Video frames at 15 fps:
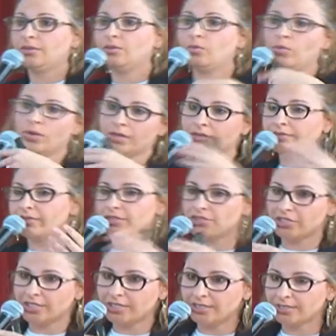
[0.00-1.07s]
One of the
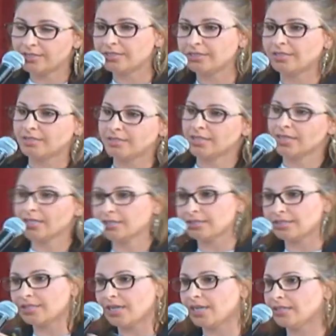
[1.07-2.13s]
genes in the
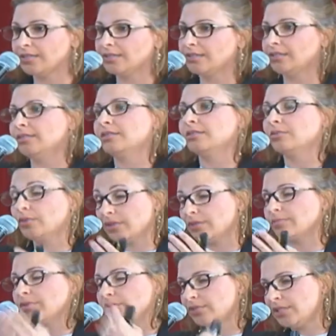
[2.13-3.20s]
second set, one of the
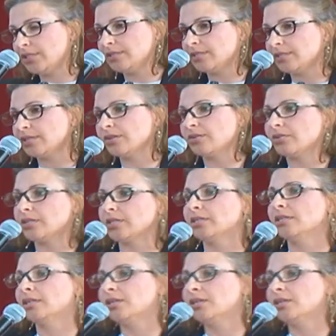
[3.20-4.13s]
proteins encoded,